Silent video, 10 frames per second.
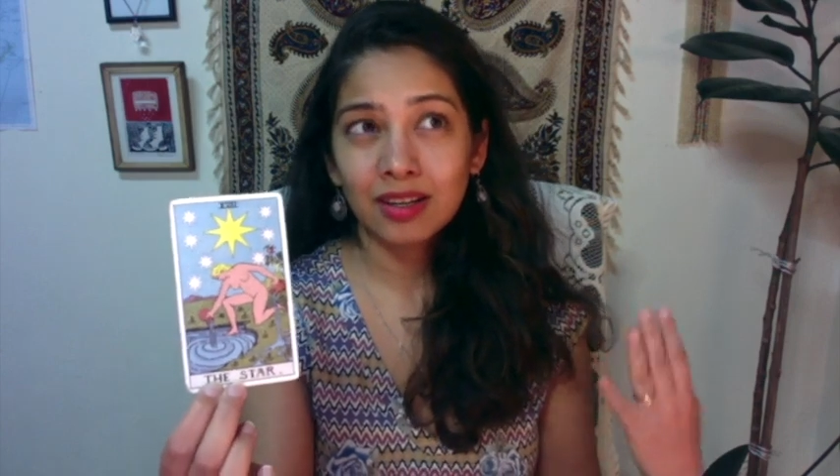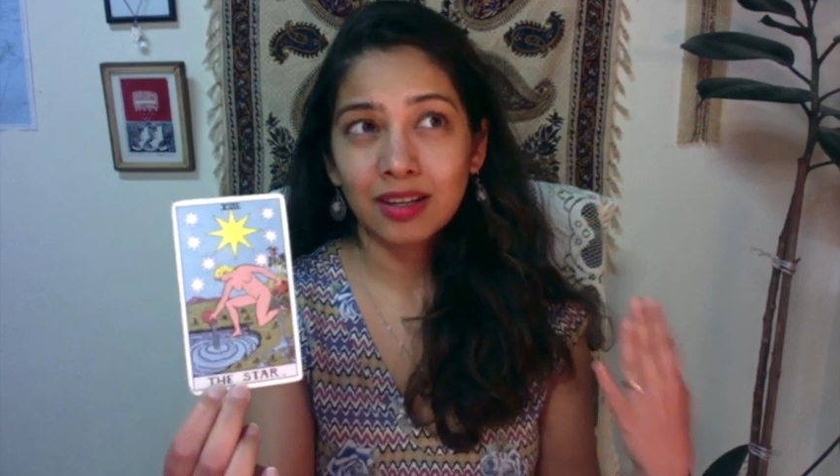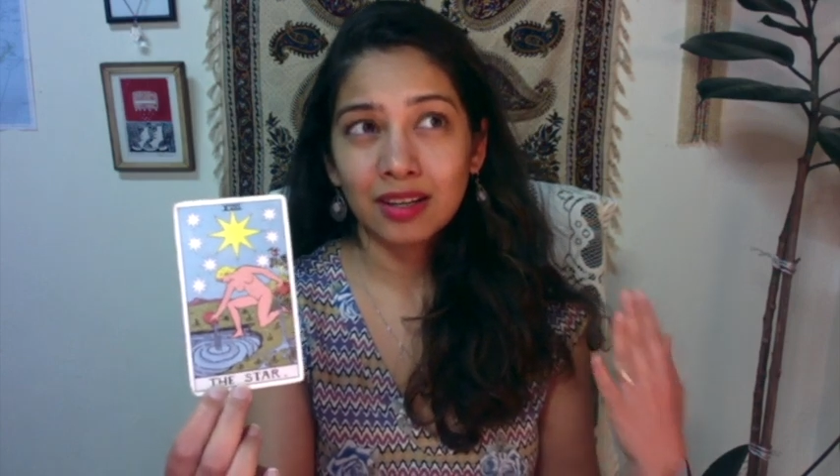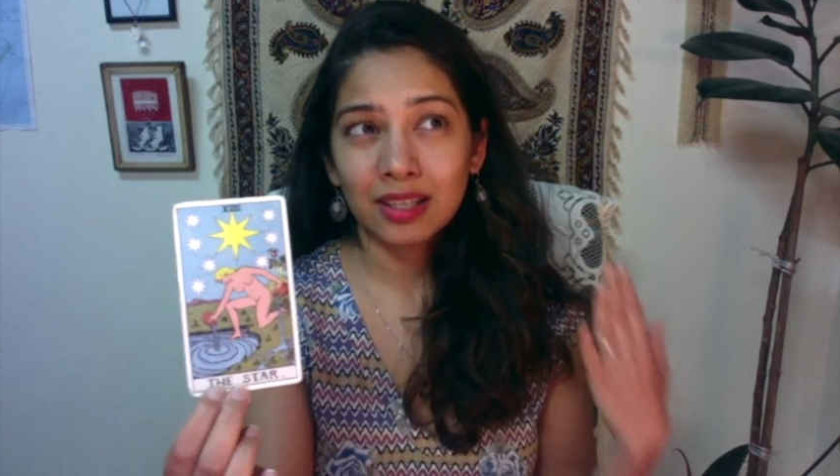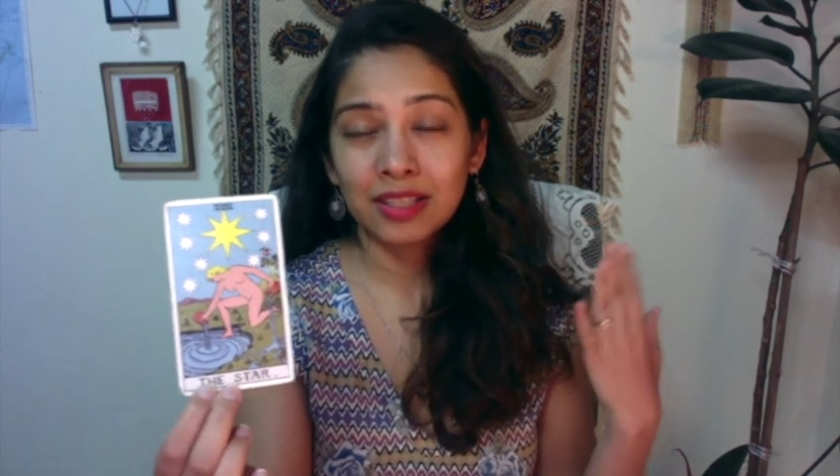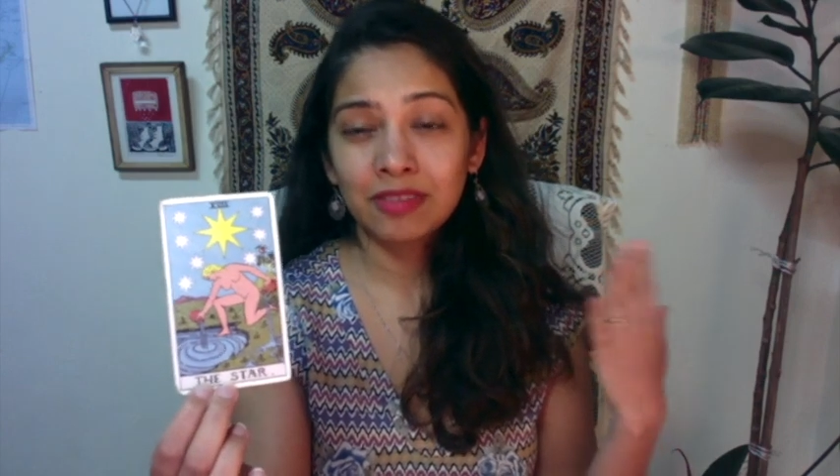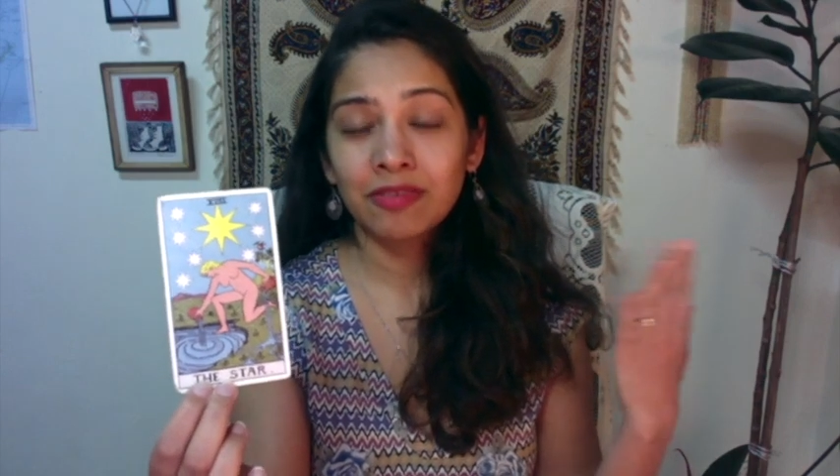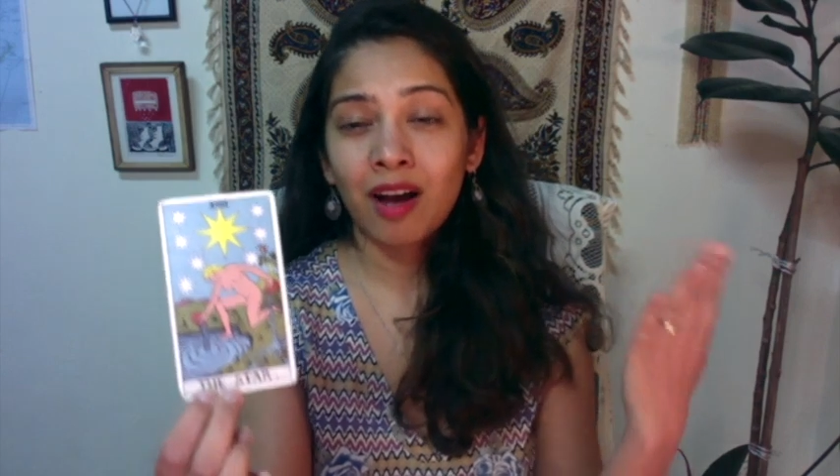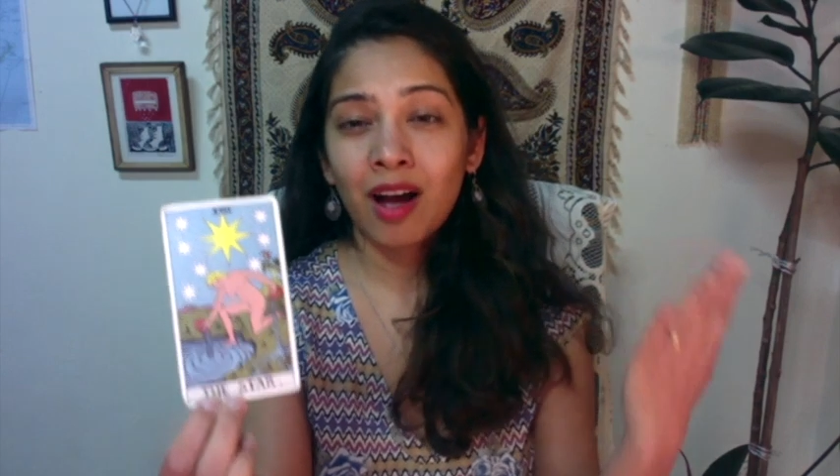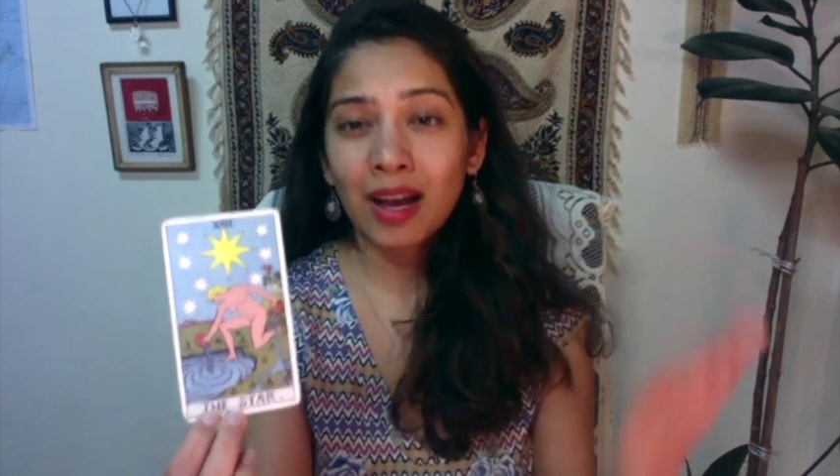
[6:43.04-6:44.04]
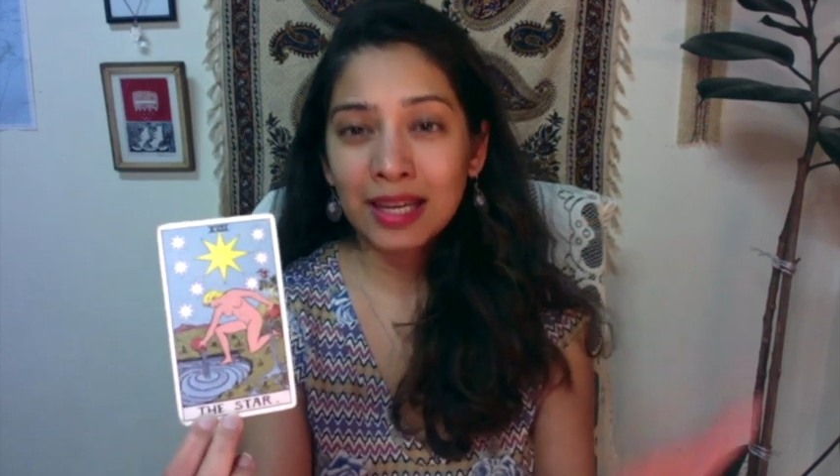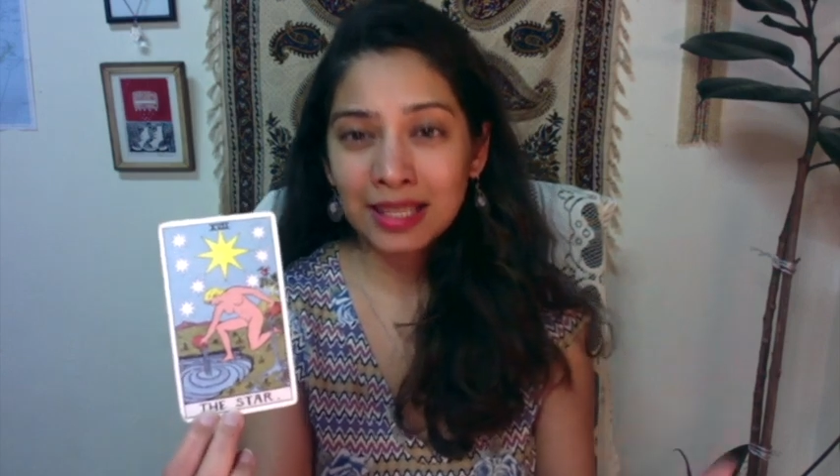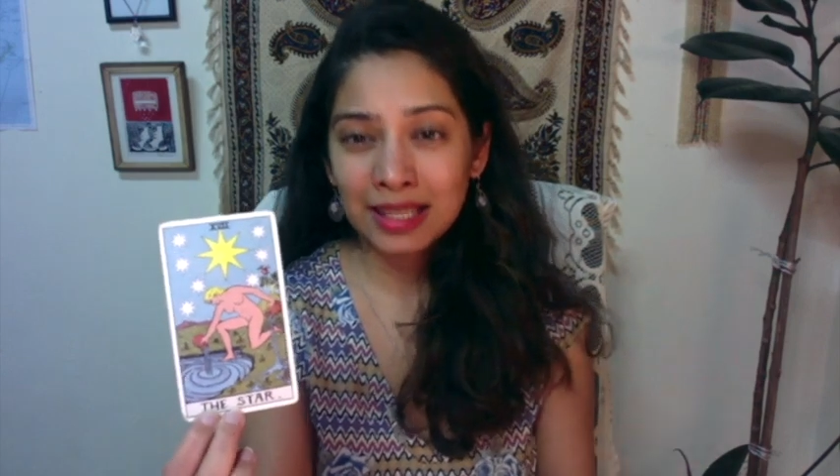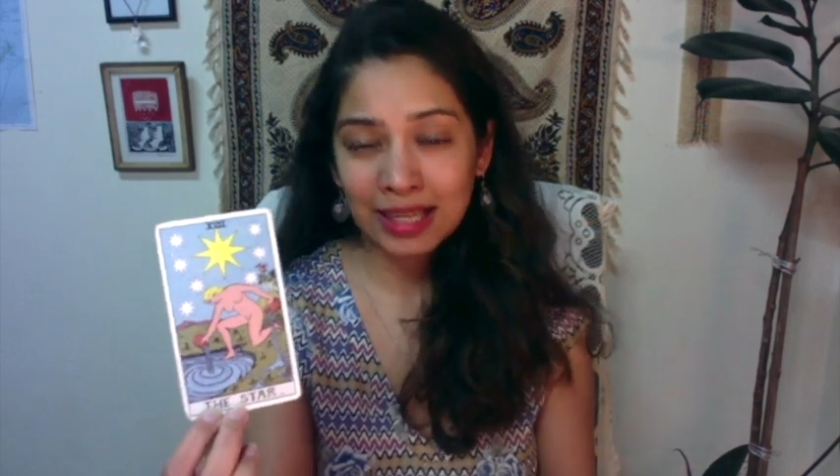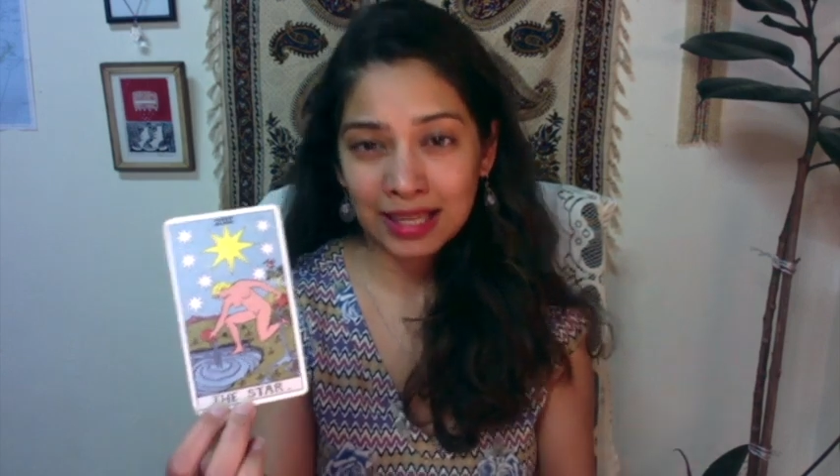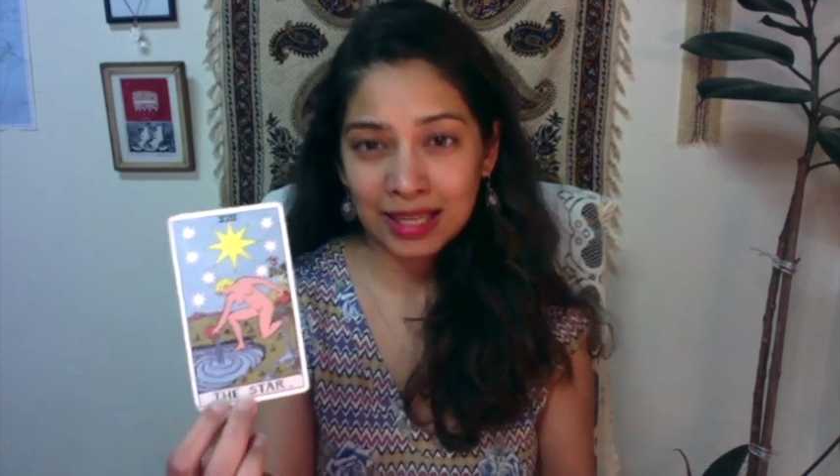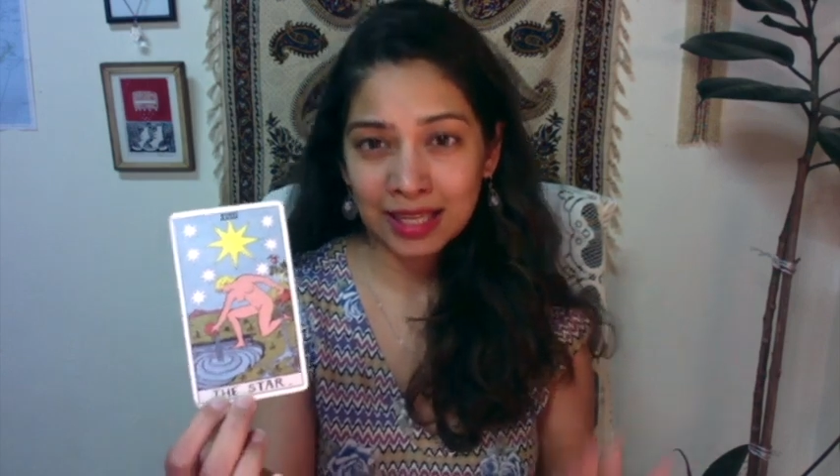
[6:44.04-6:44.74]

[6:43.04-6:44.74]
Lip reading: A divine healing,